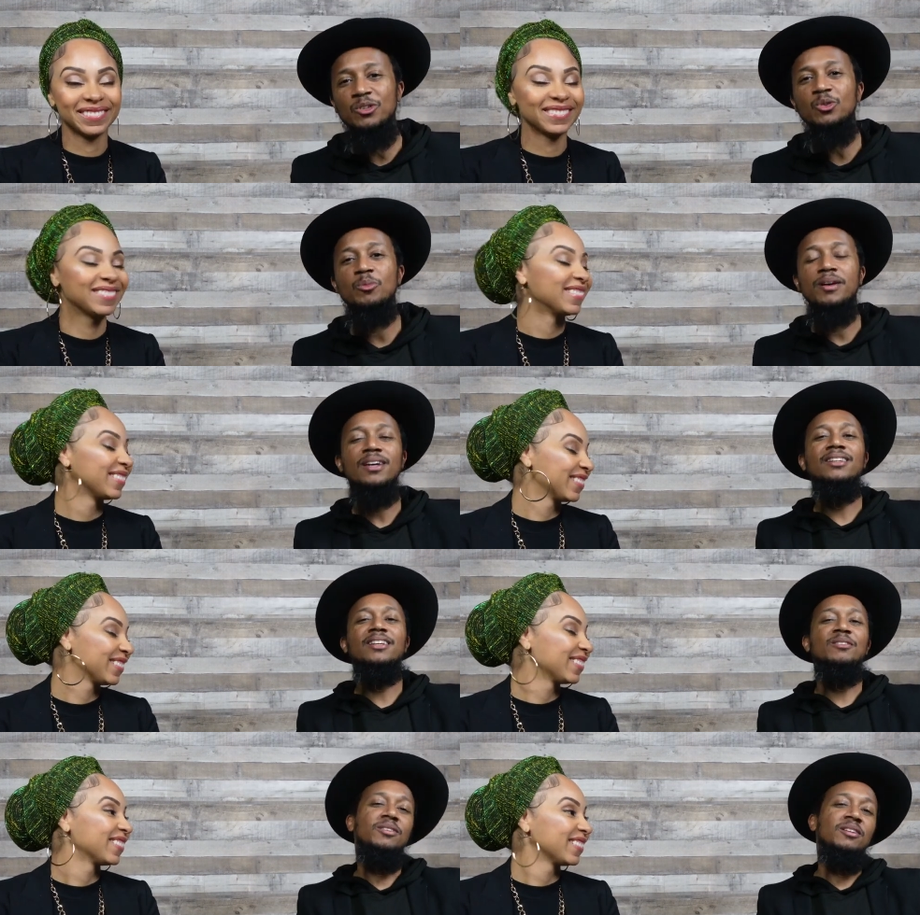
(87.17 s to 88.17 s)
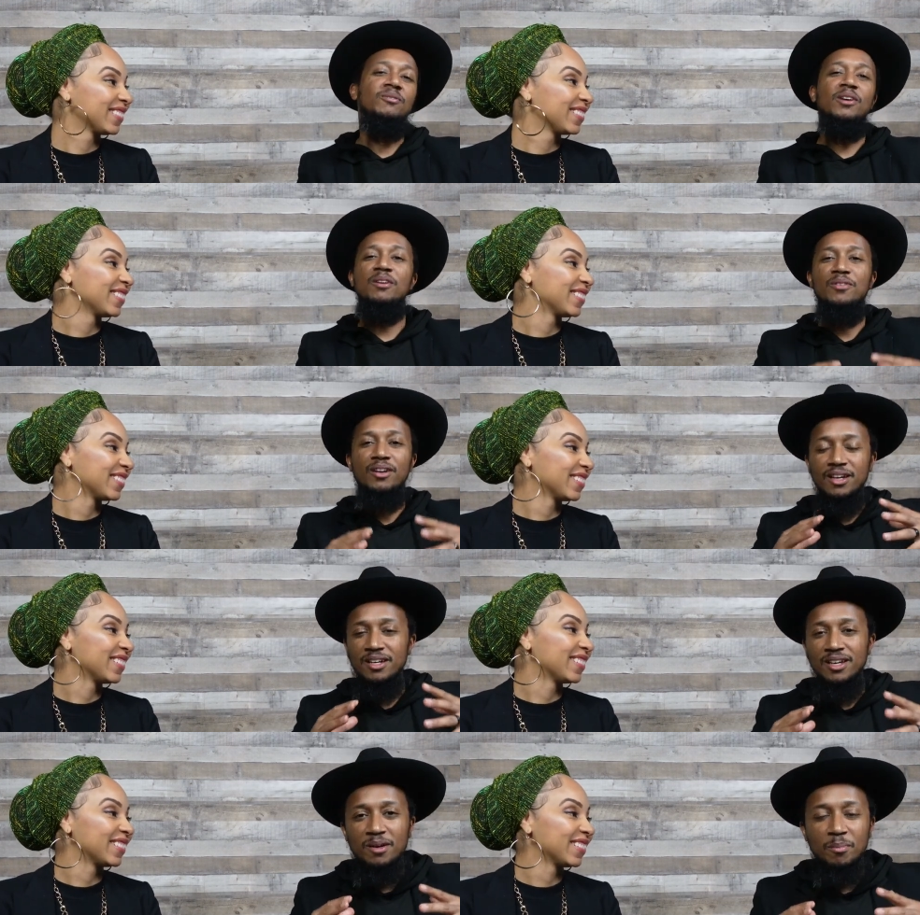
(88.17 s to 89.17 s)
Speaker 1: who may live in a very,
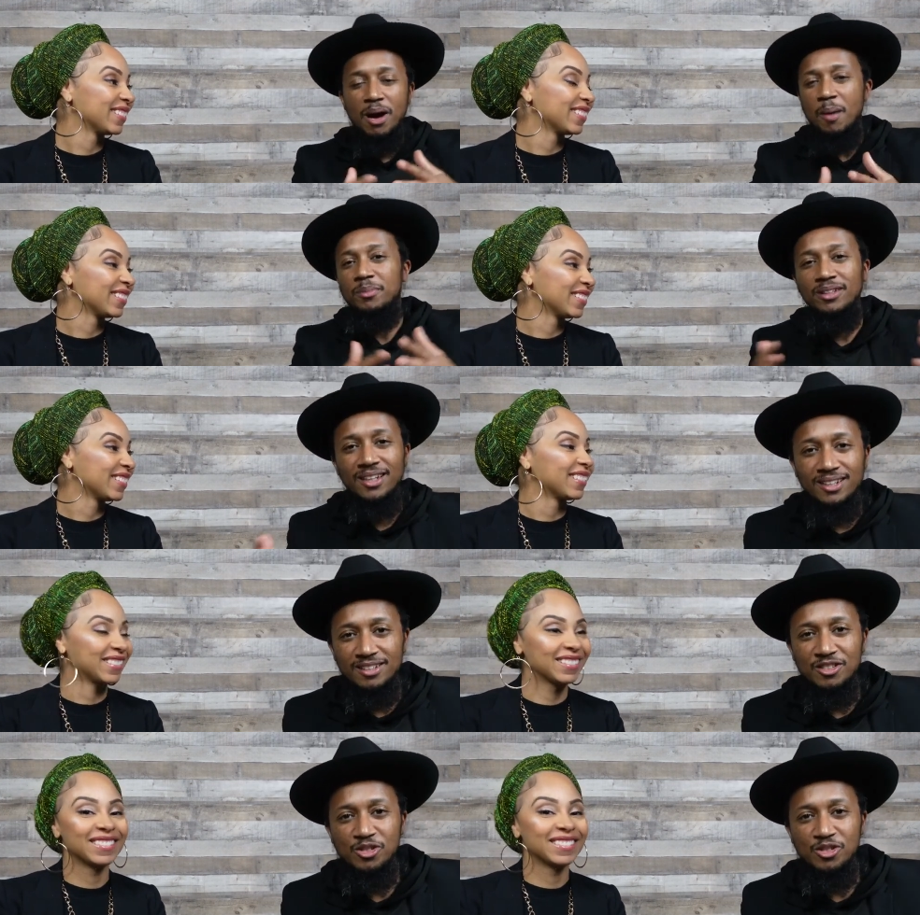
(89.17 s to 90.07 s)
very populated